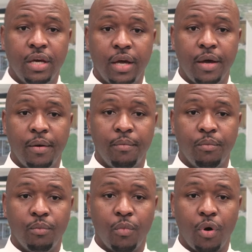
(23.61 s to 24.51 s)

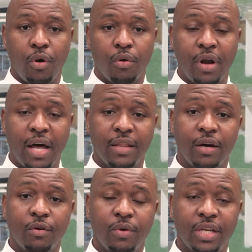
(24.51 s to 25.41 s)
or
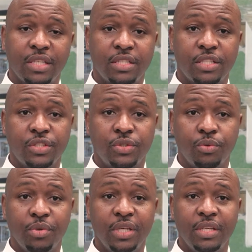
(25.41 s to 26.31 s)
rather what it seeks to
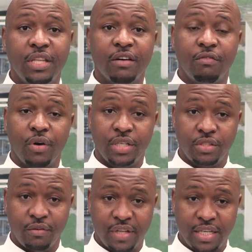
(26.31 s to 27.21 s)
be the
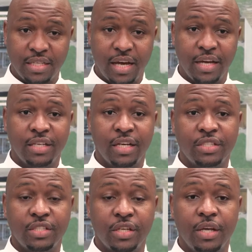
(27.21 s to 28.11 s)
voice of the entire
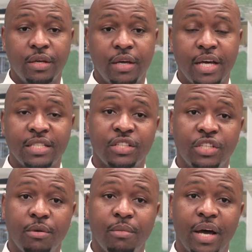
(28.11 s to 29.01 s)
industry, as the
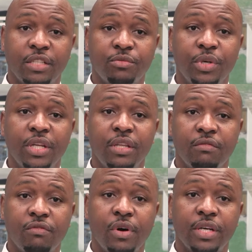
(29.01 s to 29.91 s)
chamber has been the
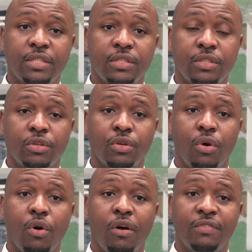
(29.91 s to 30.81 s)
voice,
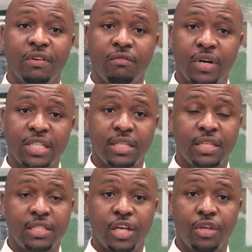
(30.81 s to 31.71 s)
of the
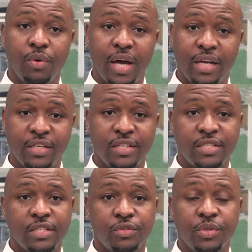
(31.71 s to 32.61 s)
voiceless, the new
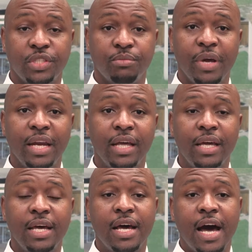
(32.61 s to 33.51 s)
entrances, which
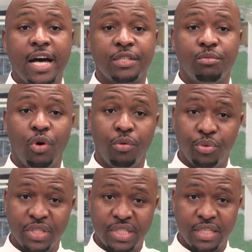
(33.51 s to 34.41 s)
mainly are small
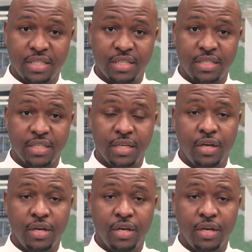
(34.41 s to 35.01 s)
businesses.